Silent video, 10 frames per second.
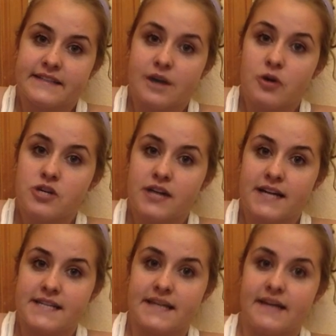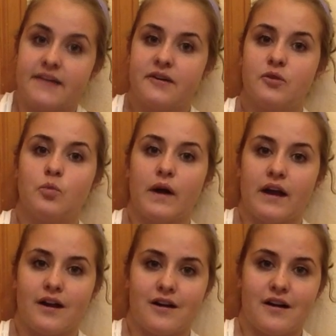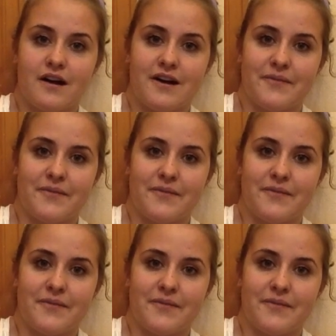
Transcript: this coaching idea, where,